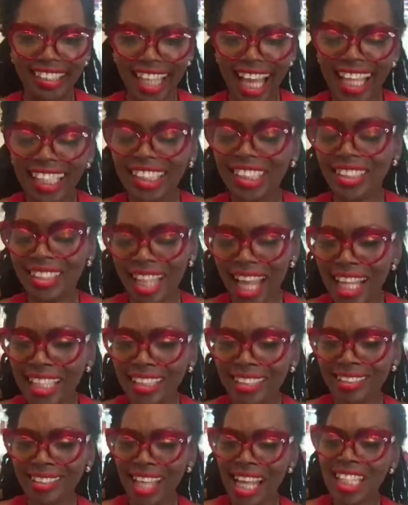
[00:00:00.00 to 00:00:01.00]

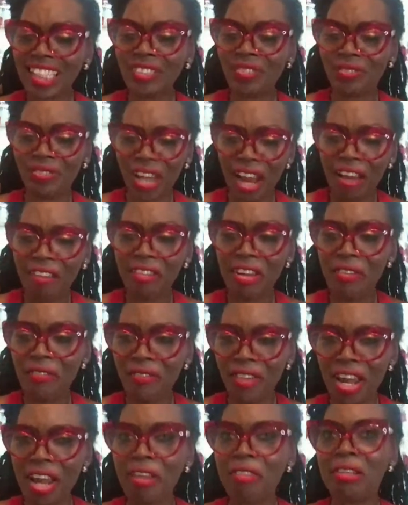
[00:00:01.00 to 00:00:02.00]
That's
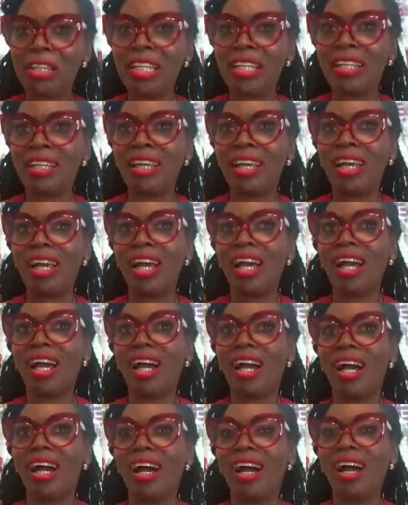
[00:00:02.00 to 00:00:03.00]
very, very
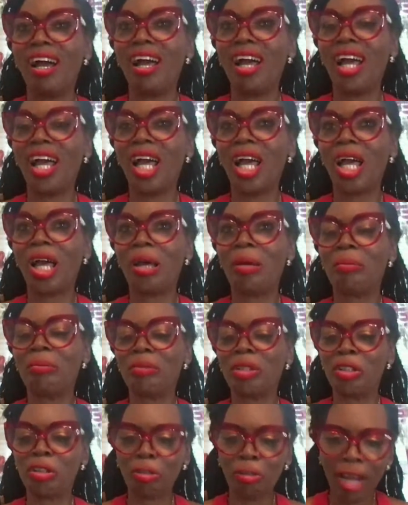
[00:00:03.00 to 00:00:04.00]

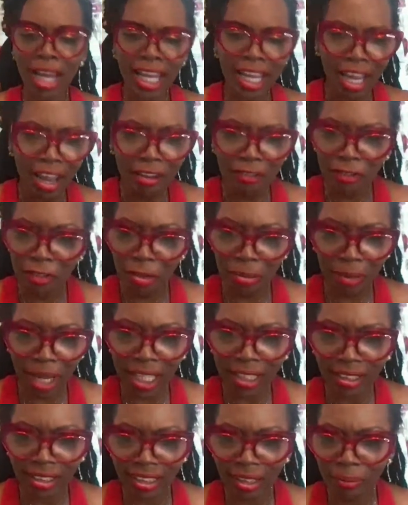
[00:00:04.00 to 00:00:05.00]
great
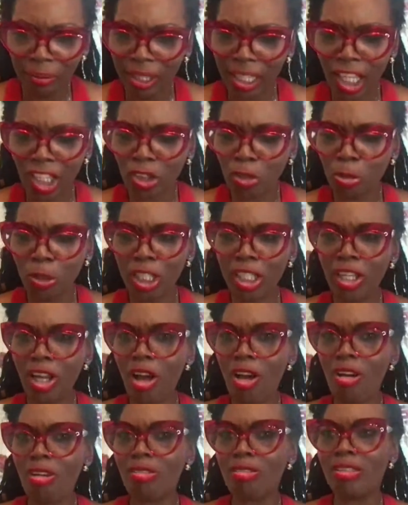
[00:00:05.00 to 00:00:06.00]
information because we
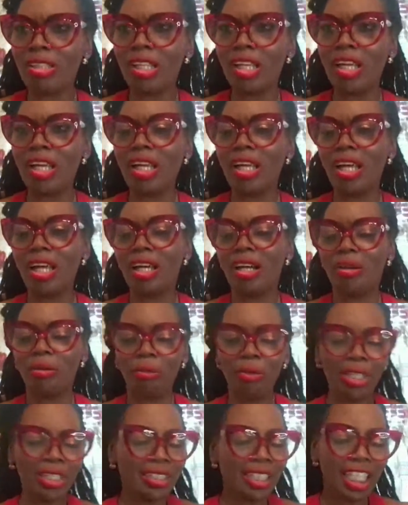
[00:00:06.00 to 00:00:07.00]

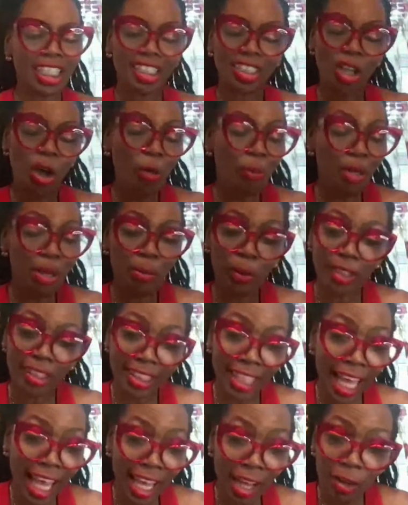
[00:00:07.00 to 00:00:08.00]
just know people
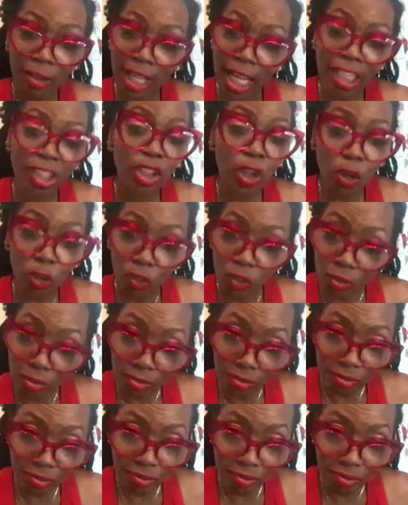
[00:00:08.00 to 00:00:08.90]
sing or they don't.